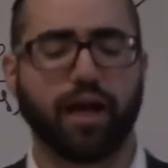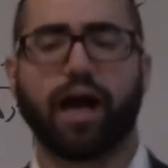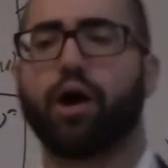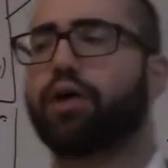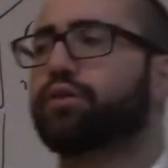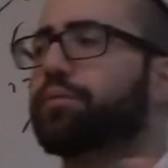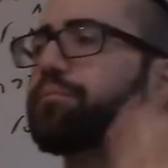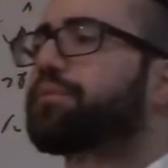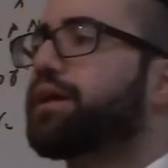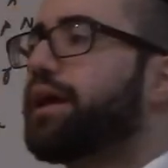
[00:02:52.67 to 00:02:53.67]
However,
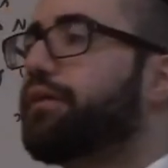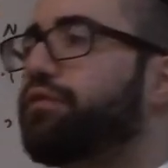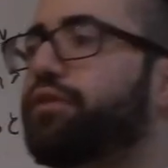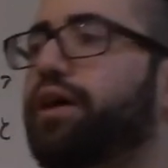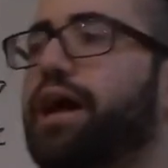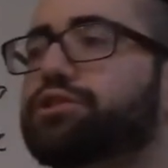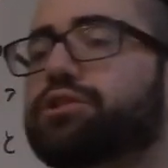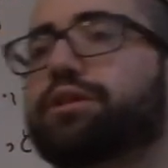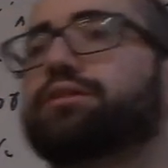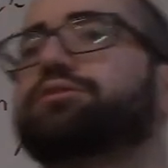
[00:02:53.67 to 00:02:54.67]
if they
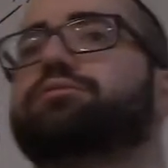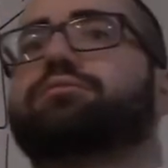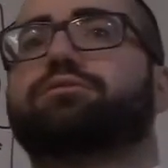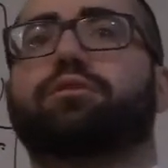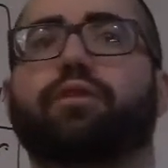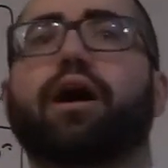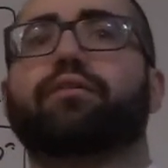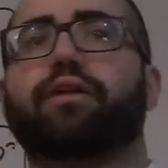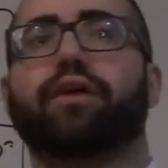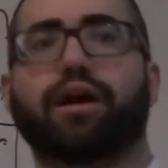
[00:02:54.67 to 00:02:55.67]
actually survive
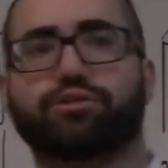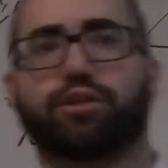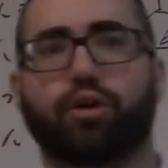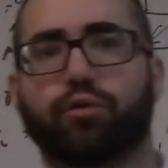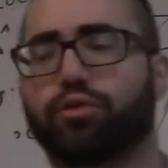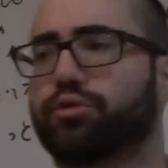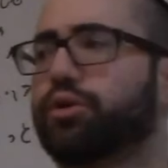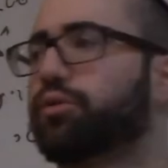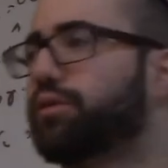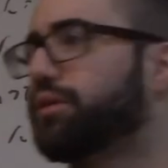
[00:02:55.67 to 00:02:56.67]
and they actually go
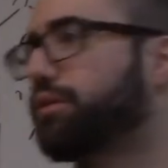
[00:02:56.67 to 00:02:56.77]
through